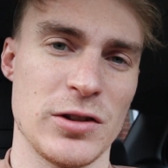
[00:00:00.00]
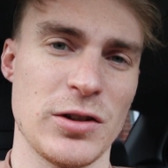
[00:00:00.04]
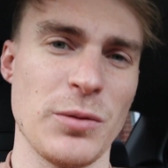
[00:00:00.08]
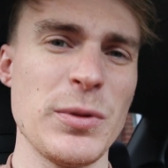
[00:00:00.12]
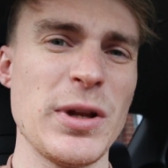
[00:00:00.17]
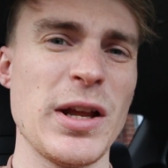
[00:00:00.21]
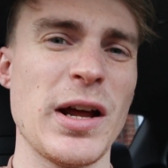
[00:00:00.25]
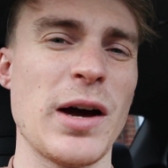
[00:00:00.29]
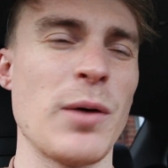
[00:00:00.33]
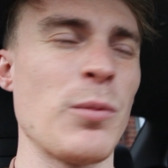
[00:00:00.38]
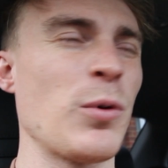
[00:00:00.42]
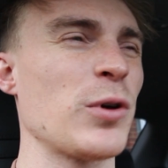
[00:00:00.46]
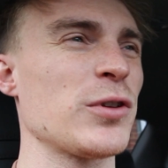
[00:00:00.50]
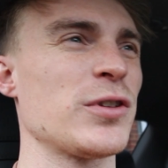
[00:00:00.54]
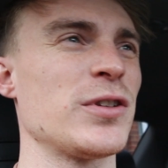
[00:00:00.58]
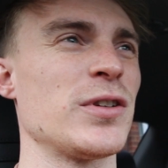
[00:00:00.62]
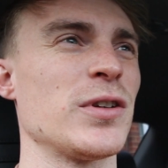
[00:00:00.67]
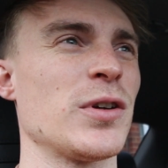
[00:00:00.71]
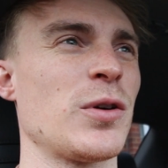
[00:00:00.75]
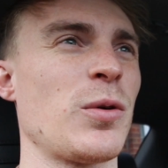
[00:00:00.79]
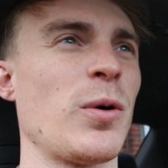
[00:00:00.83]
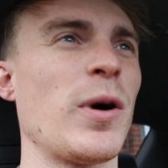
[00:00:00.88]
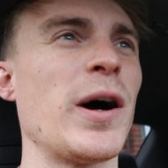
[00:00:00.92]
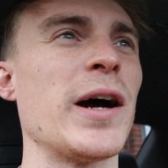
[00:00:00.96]
Something that I
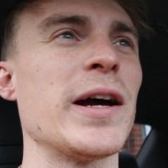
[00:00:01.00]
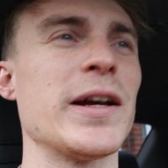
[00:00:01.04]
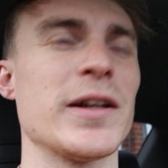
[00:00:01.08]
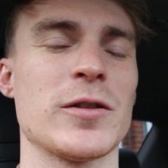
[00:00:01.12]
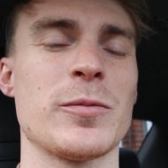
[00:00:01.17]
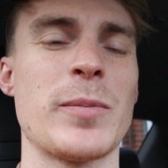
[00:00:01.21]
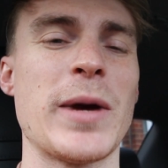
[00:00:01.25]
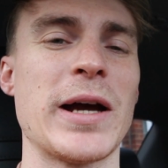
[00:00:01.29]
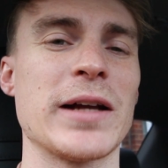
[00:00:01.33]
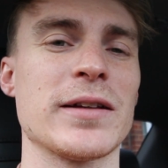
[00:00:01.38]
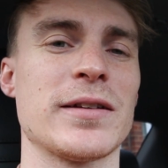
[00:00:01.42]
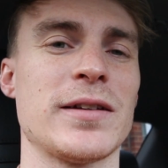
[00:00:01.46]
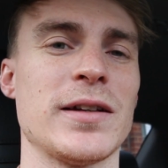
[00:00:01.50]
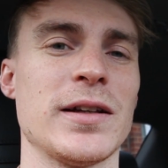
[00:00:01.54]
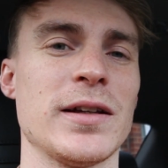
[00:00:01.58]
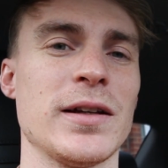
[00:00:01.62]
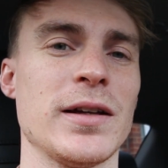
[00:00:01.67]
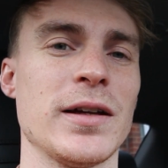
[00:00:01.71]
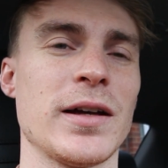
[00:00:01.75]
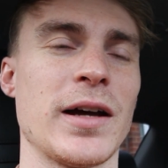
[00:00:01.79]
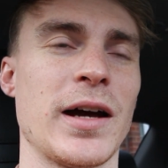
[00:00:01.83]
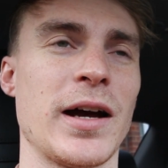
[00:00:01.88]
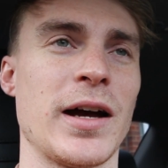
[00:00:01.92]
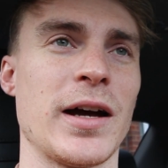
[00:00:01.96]
wasn't quite
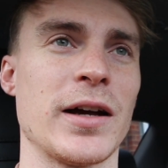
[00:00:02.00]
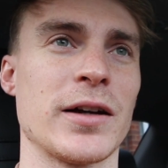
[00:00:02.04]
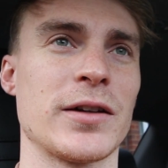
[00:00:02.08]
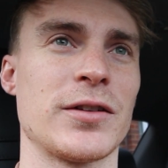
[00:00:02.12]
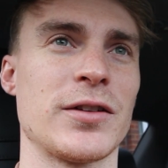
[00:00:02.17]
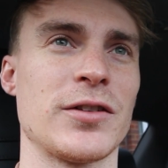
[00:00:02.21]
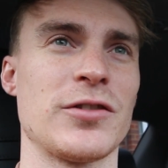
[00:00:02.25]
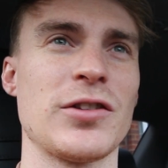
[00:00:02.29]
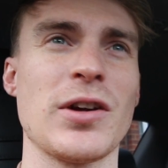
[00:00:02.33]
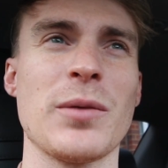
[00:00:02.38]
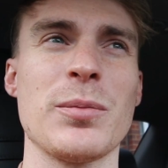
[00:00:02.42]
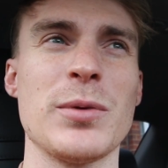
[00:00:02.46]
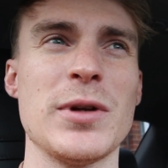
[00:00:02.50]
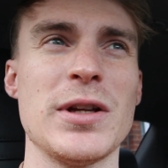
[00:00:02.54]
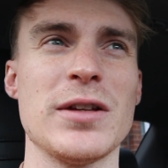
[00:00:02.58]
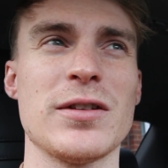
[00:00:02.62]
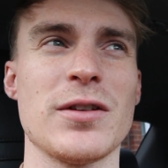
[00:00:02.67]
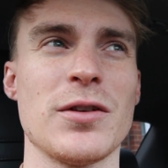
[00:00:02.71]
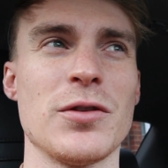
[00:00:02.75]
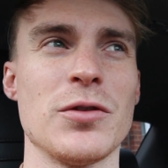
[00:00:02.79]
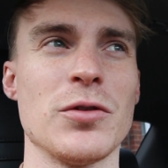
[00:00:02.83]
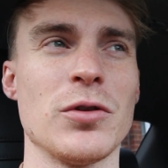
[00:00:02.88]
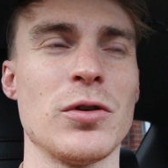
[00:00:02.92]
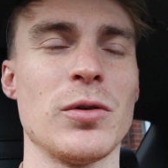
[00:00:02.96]
expecting, because the Japanese
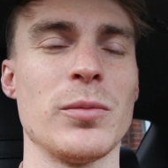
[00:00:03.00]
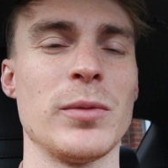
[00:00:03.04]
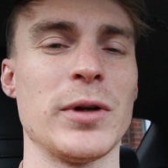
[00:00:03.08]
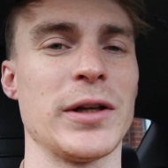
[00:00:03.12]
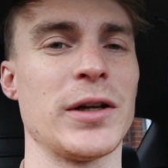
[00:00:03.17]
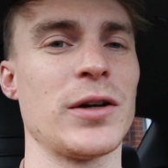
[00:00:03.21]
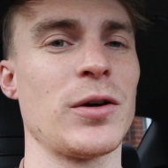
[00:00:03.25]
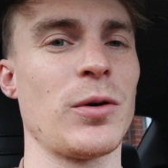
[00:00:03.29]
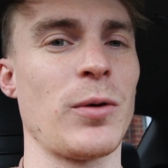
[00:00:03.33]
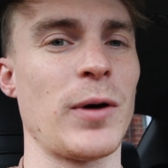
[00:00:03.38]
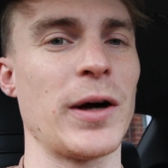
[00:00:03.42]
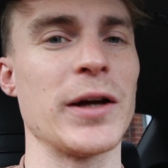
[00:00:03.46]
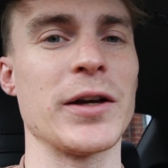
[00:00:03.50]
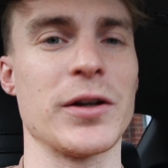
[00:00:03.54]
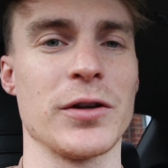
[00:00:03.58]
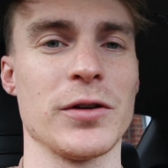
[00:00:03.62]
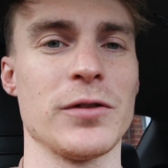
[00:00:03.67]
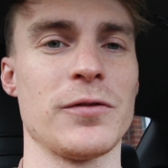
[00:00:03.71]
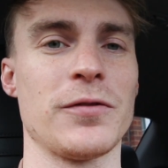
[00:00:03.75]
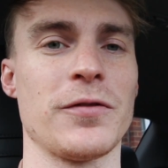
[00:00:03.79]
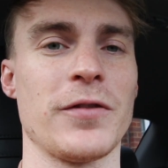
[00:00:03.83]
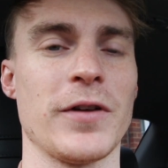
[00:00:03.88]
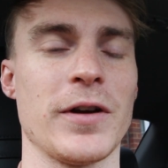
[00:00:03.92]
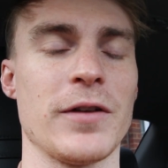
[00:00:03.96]
are normally quite
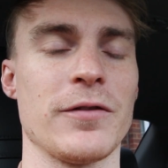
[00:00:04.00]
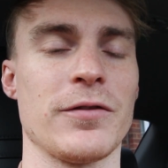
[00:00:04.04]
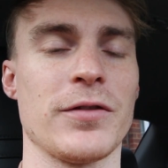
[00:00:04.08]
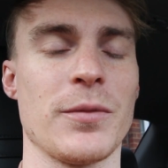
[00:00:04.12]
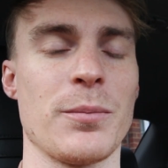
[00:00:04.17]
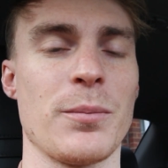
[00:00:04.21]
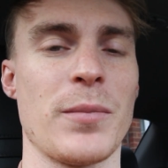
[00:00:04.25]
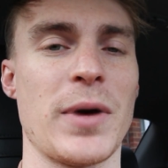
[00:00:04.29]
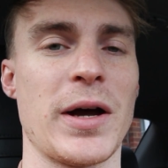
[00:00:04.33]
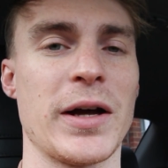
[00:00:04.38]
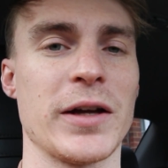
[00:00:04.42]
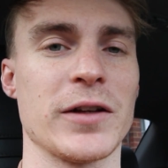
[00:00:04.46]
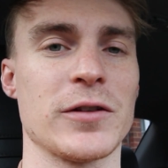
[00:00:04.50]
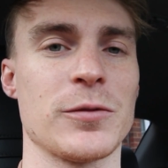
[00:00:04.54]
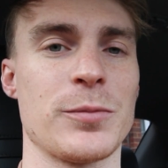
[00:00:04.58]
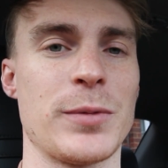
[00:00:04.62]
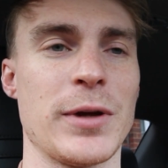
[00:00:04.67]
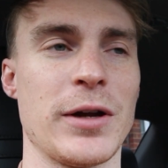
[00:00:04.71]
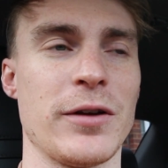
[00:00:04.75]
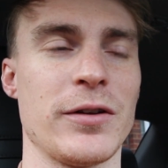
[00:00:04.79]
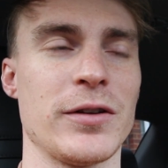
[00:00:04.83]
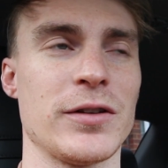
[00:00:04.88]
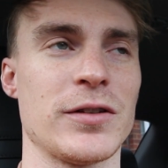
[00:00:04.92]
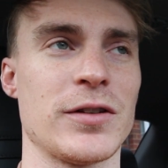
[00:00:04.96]
good for it from my
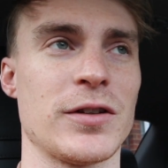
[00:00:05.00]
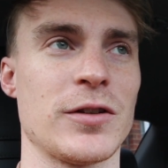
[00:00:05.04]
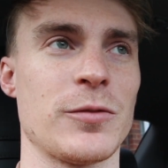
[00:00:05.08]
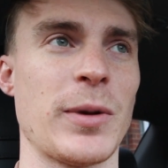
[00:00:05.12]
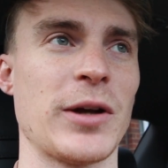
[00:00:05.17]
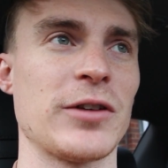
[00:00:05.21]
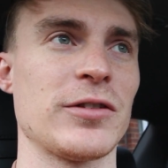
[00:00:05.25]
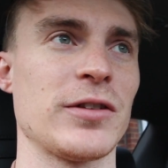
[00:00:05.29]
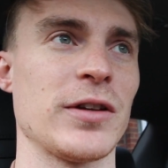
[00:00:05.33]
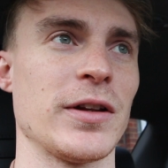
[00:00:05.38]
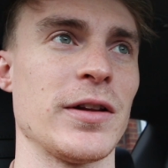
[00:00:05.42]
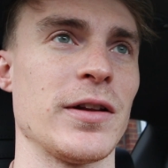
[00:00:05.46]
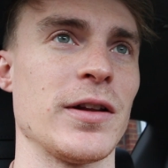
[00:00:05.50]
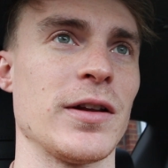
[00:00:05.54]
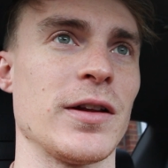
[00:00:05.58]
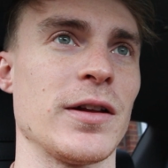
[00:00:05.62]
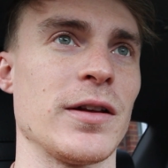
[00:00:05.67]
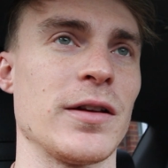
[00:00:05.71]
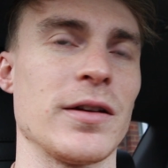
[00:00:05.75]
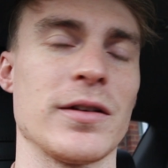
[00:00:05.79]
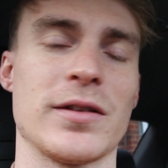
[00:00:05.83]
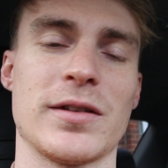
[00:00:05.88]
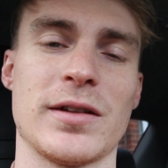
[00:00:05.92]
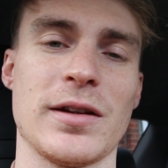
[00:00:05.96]
experience, especially
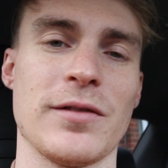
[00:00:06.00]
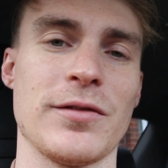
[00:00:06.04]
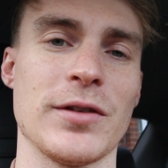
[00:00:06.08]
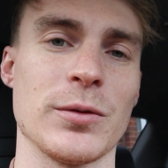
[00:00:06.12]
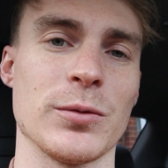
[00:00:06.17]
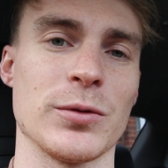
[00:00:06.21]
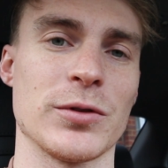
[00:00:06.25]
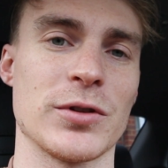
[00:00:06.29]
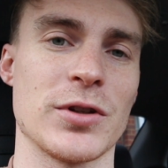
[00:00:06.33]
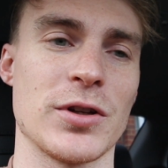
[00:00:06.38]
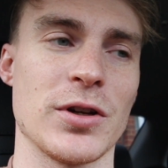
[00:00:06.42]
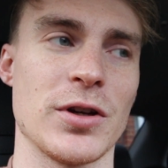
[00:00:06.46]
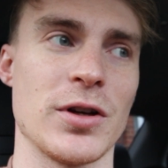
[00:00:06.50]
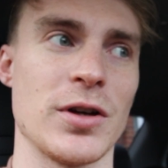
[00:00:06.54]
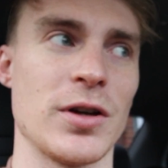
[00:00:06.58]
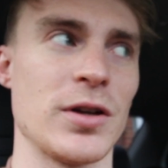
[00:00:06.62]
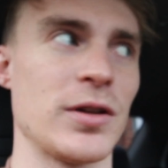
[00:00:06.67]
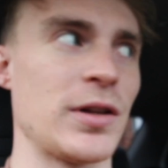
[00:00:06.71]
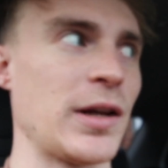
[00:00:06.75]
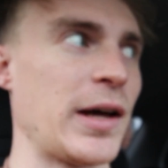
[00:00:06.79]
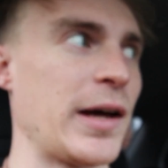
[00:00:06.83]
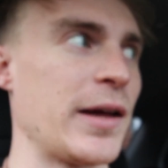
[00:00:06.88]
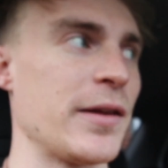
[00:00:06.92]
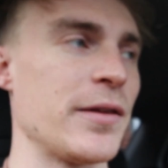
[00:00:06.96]
the Civic was
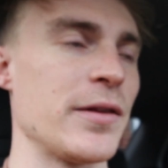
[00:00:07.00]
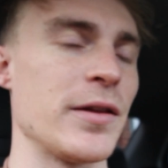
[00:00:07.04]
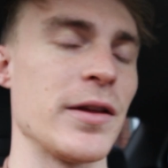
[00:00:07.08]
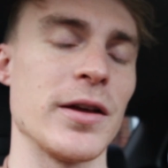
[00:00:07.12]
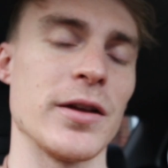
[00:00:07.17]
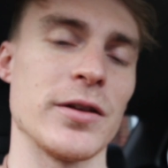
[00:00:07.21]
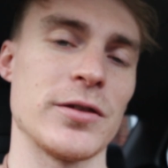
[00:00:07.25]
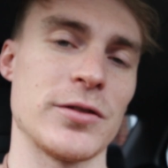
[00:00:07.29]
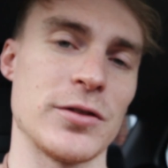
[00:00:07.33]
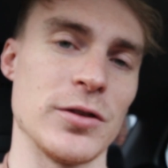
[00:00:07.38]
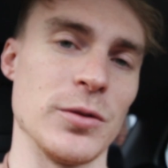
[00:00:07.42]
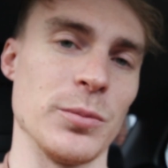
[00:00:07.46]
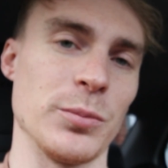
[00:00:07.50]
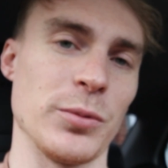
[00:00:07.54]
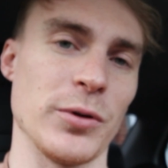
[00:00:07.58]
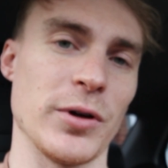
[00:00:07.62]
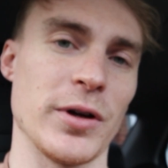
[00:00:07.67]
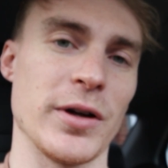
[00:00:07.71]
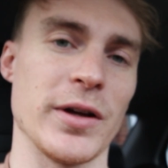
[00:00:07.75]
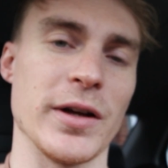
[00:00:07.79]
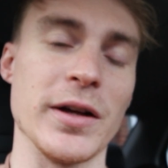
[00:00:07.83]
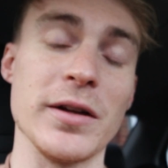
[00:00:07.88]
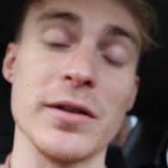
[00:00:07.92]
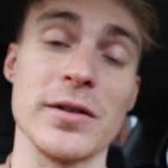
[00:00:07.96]
good and the
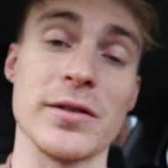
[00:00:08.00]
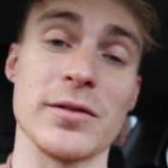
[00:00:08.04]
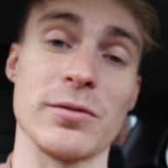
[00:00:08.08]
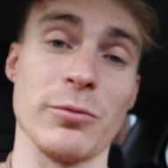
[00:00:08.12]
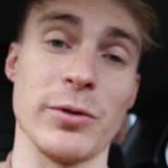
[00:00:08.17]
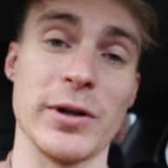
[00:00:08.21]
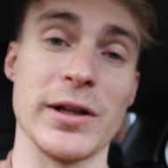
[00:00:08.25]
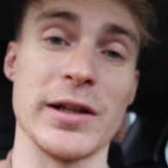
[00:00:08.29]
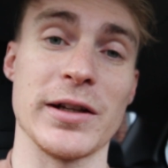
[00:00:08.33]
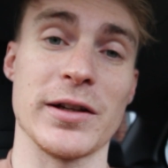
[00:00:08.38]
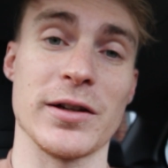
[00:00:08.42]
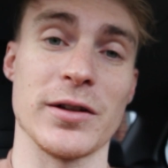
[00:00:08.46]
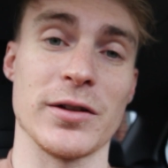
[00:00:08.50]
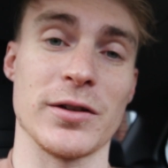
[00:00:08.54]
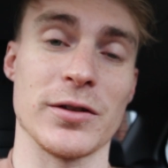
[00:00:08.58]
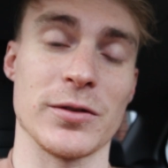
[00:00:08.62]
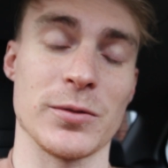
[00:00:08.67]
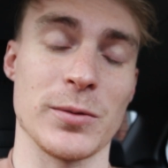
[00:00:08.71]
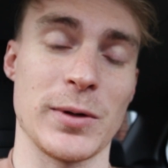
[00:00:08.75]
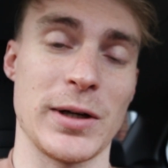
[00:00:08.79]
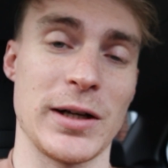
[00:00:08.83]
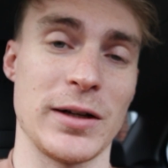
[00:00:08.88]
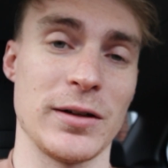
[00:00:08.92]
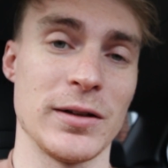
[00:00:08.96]
Supra is really good
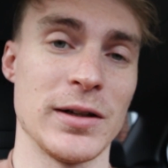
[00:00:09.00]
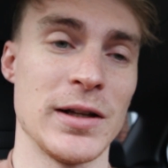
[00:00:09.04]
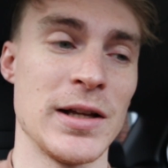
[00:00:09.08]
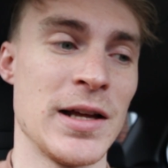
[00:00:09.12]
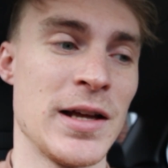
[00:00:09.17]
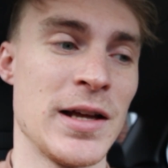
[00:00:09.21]
as well.